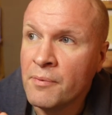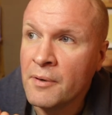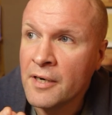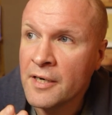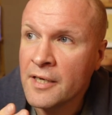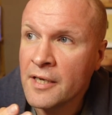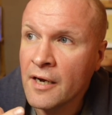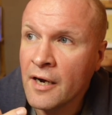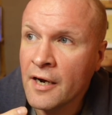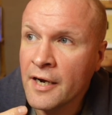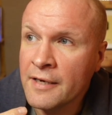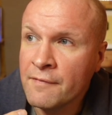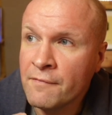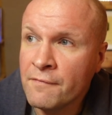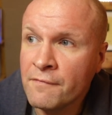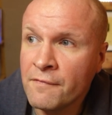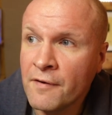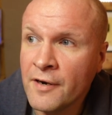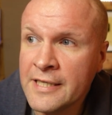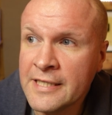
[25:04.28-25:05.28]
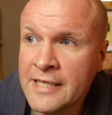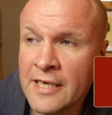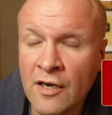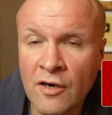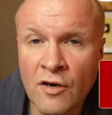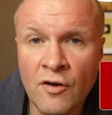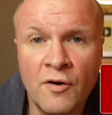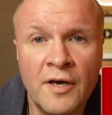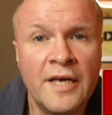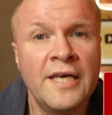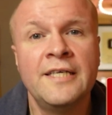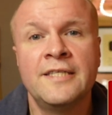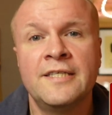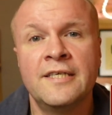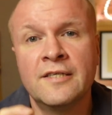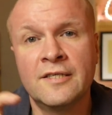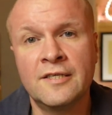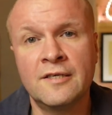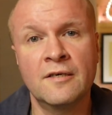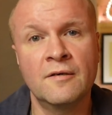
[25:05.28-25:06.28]
but I find it a lot
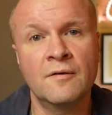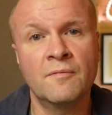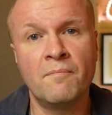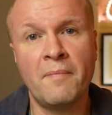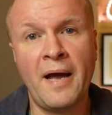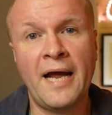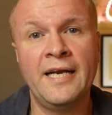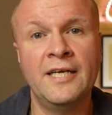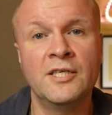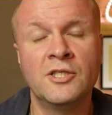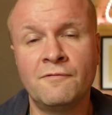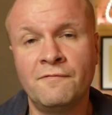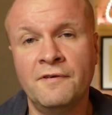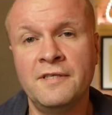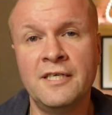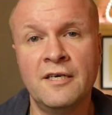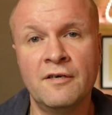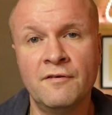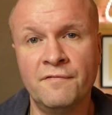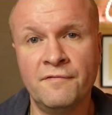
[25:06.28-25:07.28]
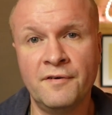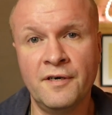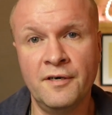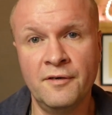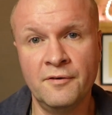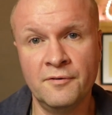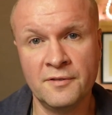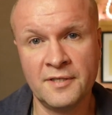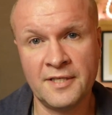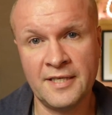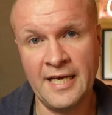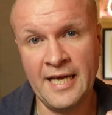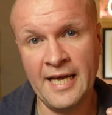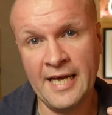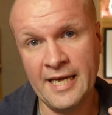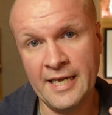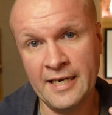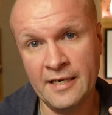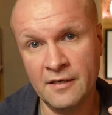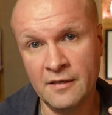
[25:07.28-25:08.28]
easier to manage video files
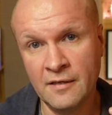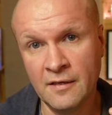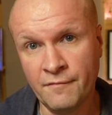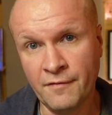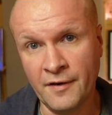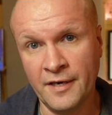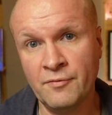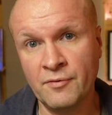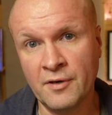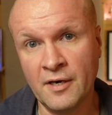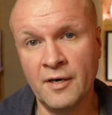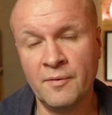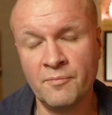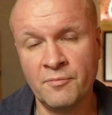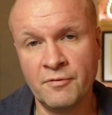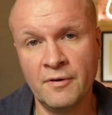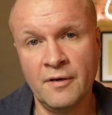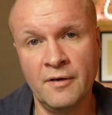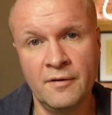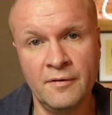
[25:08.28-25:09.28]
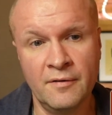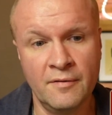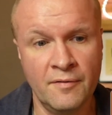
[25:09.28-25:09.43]
in Final Cut Pro.